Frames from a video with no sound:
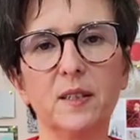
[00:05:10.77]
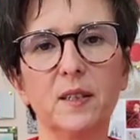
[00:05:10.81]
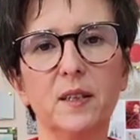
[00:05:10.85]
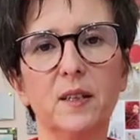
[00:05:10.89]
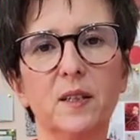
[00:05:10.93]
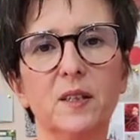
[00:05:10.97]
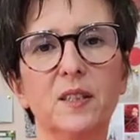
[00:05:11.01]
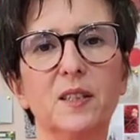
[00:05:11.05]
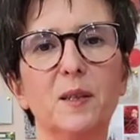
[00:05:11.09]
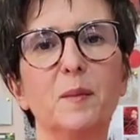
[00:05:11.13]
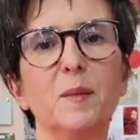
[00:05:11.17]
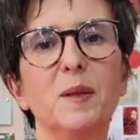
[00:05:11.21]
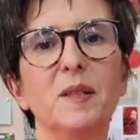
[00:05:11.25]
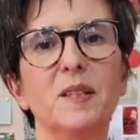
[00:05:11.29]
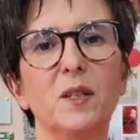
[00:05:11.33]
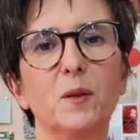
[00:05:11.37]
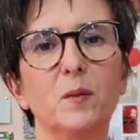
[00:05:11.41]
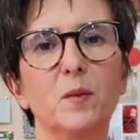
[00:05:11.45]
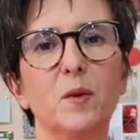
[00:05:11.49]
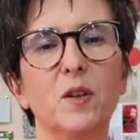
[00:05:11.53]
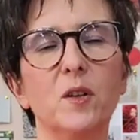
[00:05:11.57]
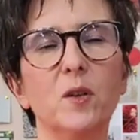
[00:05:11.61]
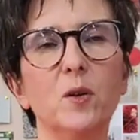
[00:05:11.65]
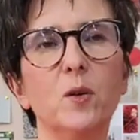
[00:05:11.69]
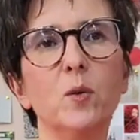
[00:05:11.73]
in the meeting
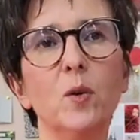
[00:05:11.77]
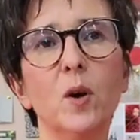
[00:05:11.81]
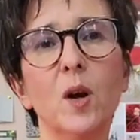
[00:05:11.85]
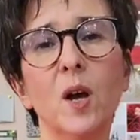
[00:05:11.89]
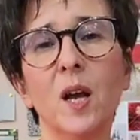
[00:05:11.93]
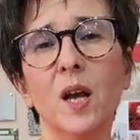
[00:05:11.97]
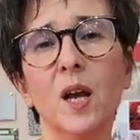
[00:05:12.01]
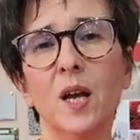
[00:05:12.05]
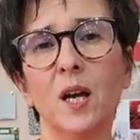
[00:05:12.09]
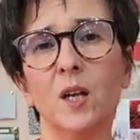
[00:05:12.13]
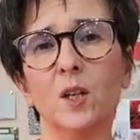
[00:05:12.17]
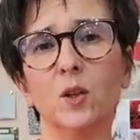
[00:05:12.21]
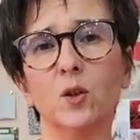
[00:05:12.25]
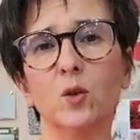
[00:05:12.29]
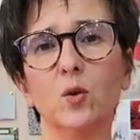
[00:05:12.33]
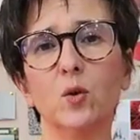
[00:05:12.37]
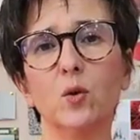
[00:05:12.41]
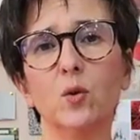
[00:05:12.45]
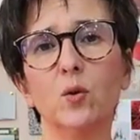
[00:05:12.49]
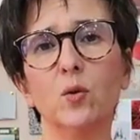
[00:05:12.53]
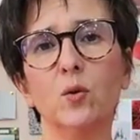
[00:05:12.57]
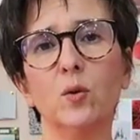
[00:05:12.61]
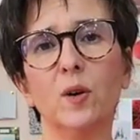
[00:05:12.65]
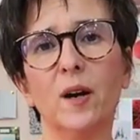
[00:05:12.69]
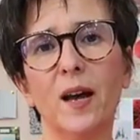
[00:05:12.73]
with you,
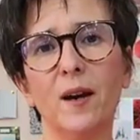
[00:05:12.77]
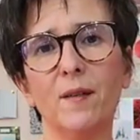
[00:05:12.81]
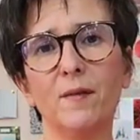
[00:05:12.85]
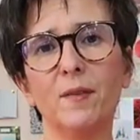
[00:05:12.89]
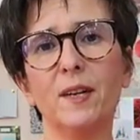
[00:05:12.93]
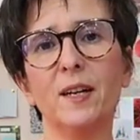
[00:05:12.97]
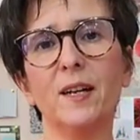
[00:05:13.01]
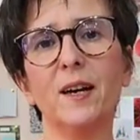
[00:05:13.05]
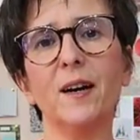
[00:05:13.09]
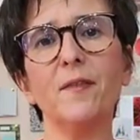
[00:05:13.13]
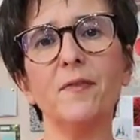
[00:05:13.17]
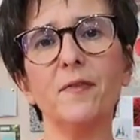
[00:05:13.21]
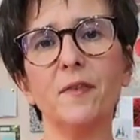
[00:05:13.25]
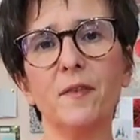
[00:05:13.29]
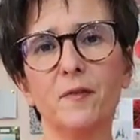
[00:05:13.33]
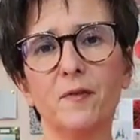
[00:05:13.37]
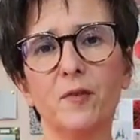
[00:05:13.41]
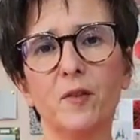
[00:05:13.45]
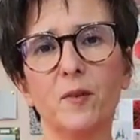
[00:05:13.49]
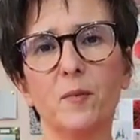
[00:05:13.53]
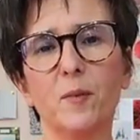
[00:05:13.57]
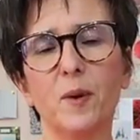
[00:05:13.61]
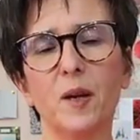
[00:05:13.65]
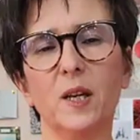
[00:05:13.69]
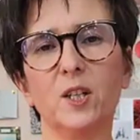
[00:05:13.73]
to have enough
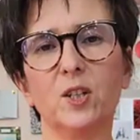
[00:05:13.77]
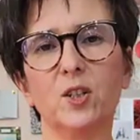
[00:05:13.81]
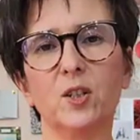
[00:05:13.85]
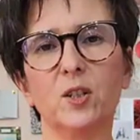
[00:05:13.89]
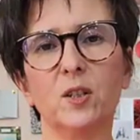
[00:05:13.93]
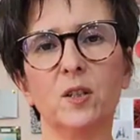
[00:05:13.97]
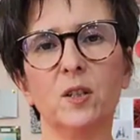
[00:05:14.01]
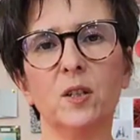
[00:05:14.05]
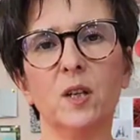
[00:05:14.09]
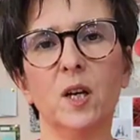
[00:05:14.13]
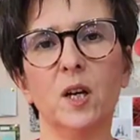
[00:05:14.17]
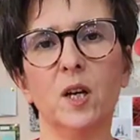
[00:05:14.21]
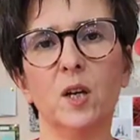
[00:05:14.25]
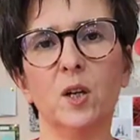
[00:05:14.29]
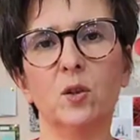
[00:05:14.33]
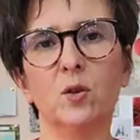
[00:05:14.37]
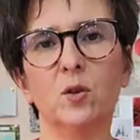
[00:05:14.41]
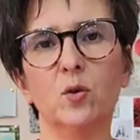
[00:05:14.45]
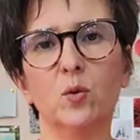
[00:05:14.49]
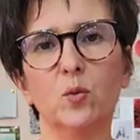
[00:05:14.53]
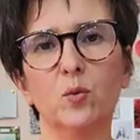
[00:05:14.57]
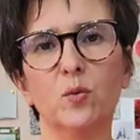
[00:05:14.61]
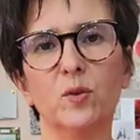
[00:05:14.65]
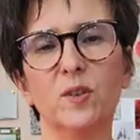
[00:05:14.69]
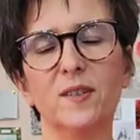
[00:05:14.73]
information
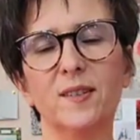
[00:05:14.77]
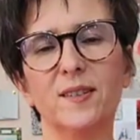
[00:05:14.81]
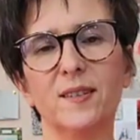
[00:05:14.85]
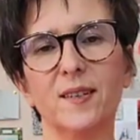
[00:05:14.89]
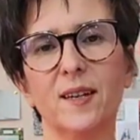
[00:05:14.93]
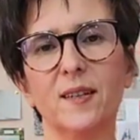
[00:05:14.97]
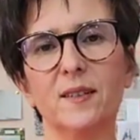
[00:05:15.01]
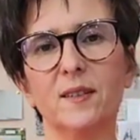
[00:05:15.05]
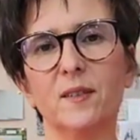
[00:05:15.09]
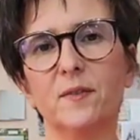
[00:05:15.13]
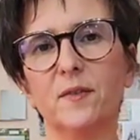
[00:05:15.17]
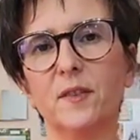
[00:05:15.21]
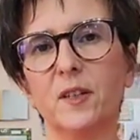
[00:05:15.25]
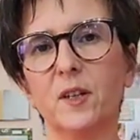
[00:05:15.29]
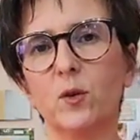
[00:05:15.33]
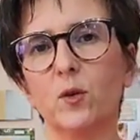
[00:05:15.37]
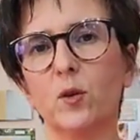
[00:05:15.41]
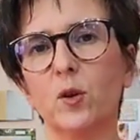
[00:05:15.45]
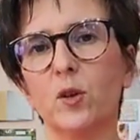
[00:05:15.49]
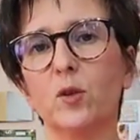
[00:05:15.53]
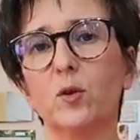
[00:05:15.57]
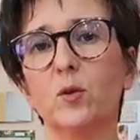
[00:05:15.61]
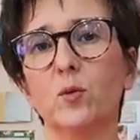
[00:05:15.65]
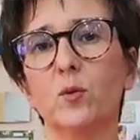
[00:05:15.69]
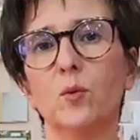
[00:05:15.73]
to decide if they're
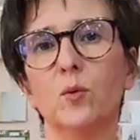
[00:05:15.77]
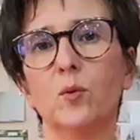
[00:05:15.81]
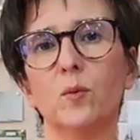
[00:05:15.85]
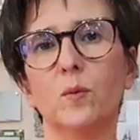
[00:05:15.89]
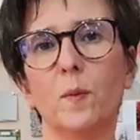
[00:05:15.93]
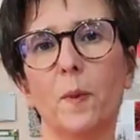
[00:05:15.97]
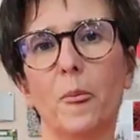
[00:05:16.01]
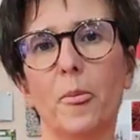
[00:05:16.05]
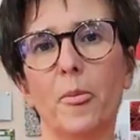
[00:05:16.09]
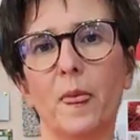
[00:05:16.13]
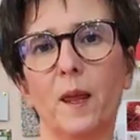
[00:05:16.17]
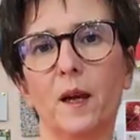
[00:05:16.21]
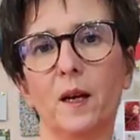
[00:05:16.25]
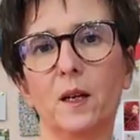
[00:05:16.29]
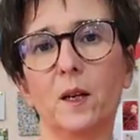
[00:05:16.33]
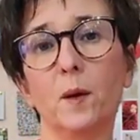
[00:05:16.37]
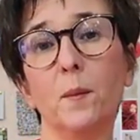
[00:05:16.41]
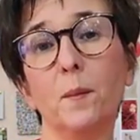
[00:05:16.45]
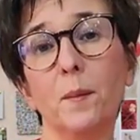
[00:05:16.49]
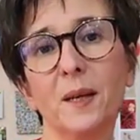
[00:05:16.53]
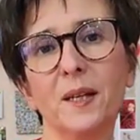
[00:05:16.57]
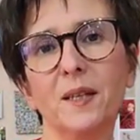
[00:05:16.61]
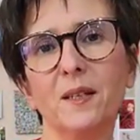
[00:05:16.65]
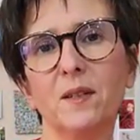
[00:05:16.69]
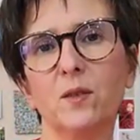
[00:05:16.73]
going to
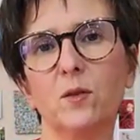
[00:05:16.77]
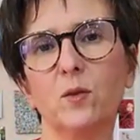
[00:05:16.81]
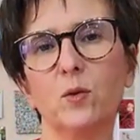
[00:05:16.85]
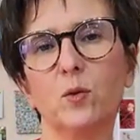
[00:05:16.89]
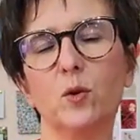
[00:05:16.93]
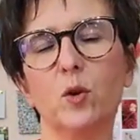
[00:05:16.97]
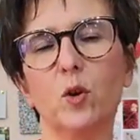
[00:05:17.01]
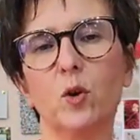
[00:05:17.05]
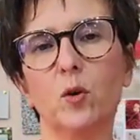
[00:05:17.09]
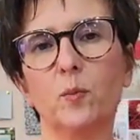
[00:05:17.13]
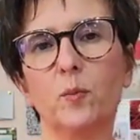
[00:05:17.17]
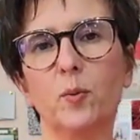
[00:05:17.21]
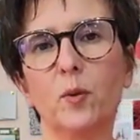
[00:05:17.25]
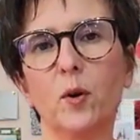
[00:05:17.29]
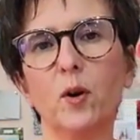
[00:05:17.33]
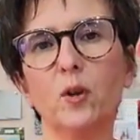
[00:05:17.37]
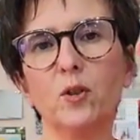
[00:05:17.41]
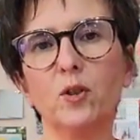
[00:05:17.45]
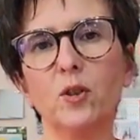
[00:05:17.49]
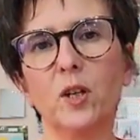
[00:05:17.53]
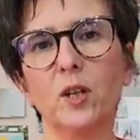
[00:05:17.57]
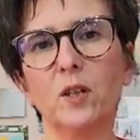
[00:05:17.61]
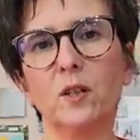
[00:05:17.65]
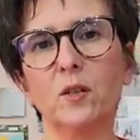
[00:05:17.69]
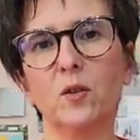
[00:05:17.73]
commit to your
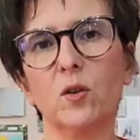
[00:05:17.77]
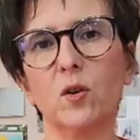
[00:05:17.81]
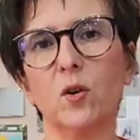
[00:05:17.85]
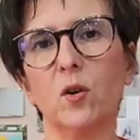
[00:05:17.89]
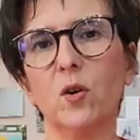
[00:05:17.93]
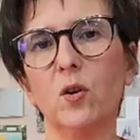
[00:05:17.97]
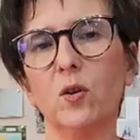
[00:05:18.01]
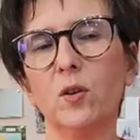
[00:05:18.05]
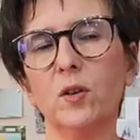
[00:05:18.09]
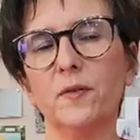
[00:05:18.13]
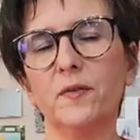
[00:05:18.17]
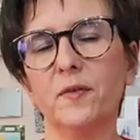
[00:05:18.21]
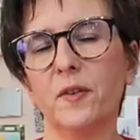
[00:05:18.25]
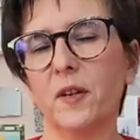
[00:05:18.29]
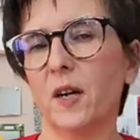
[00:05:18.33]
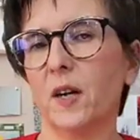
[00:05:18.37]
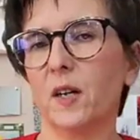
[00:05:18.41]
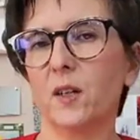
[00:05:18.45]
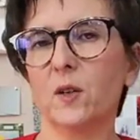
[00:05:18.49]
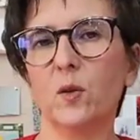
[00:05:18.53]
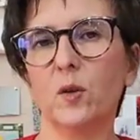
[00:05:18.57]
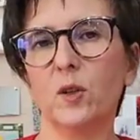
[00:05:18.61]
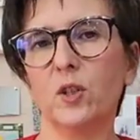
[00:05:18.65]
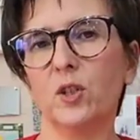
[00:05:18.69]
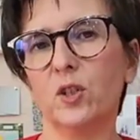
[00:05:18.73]
project or if they
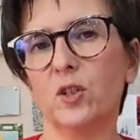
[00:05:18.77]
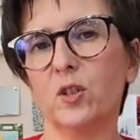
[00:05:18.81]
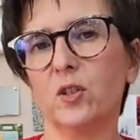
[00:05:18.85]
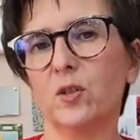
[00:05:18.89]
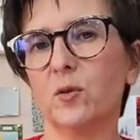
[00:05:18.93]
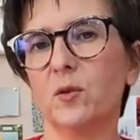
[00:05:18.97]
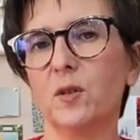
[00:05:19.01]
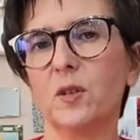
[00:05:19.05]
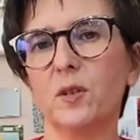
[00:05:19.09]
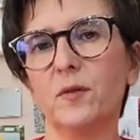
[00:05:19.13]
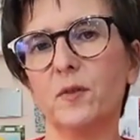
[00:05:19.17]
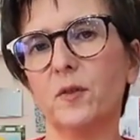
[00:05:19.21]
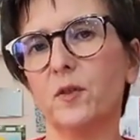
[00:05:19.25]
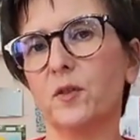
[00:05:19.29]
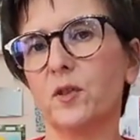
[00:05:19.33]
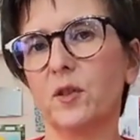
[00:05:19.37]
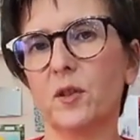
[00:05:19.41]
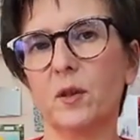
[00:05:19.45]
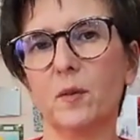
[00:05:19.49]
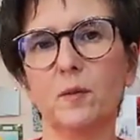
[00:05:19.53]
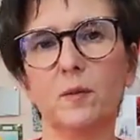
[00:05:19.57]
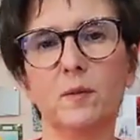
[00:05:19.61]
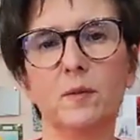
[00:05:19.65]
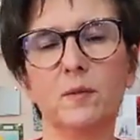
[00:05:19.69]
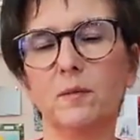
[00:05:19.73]
are going just to give you
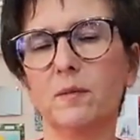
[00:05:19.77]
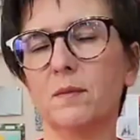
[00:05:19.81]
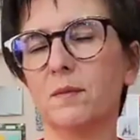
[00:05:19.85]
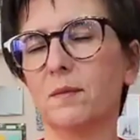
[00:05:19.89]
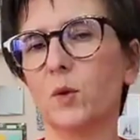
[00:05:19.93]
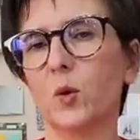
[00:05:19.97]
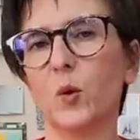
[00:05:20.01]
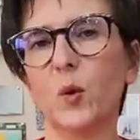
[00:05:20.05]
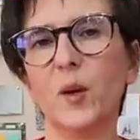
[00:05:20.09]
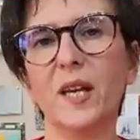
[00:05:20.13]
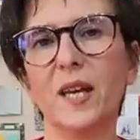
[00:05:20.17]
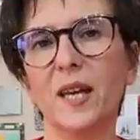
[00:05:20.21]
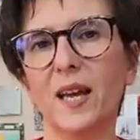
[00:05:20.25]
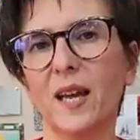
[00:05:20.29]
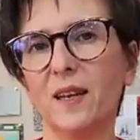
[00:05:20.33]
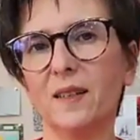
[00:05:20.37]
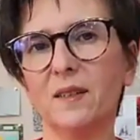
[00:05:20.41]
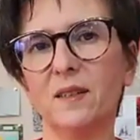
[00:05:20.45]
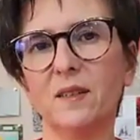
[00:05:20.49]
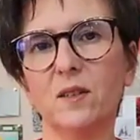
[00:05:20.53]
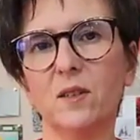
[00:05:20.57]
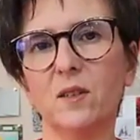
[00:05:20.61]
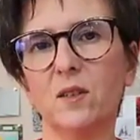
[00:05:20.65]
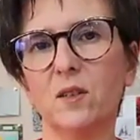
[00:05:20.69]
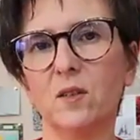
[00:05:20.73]
some quick
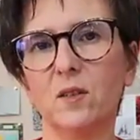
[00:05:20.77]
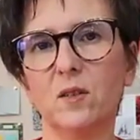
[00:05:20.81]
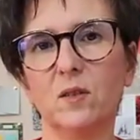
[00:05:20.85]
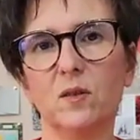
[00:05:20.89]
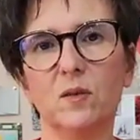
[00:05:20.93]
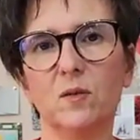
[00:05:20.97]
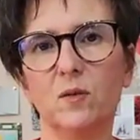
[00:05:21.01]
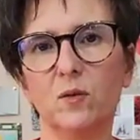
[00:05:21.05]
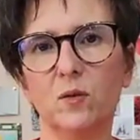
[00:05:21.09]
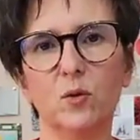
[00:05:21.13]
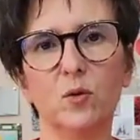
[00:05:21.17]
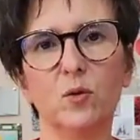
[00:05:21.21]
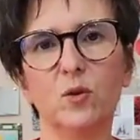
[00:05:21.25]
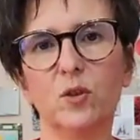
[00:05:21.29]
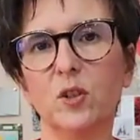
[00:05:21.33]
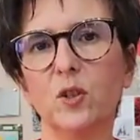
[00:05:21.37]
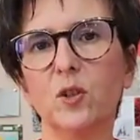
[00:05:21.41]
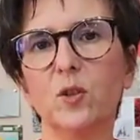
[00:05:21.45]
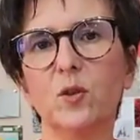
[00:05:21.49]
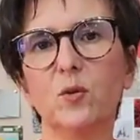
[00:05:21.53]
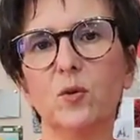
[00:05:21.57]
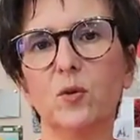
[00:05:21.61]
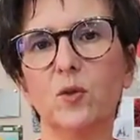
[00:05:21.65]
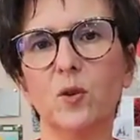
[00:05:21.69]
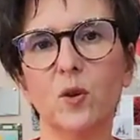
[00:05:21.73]
answers to
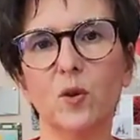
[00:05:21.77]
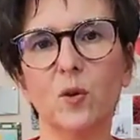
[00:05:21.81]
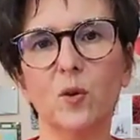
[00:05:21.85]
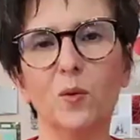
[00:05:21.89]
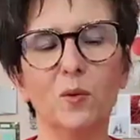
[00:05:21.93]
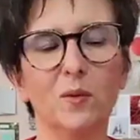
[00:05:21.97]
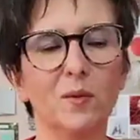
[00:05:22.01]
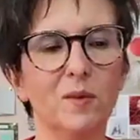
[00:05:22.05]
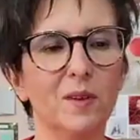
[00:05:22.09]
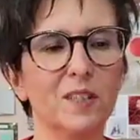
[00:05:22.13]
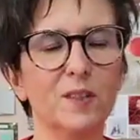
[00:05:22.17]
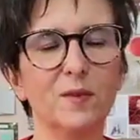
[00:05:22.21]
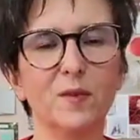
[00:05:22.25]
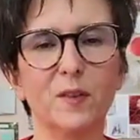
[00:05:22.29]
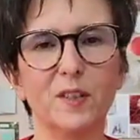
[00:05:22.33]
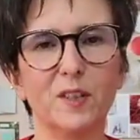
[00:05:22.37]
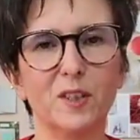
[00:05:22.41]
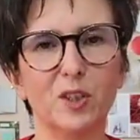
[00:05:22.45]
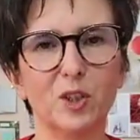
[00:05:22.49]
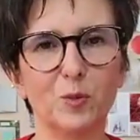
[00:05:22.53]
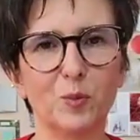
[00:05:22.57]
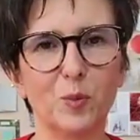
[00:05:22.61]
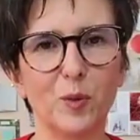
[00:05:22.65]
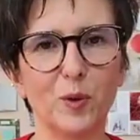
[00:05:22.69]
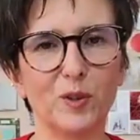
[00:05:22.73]
see you go as fast
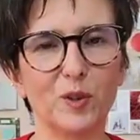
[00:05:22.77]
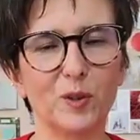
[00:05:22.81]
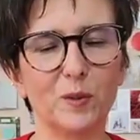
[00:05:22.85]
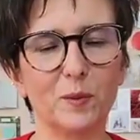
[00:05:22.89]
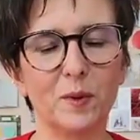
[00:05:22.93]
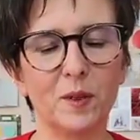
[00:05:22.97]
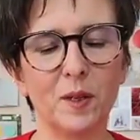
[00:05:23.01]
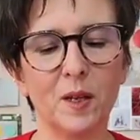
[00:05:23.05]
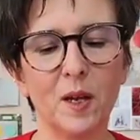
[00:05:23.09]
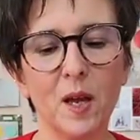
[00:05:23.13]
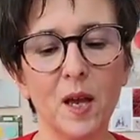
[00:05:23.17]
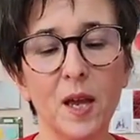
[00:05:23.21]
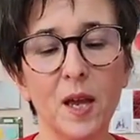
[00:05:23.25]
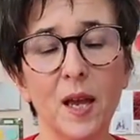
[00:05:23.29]
as possible.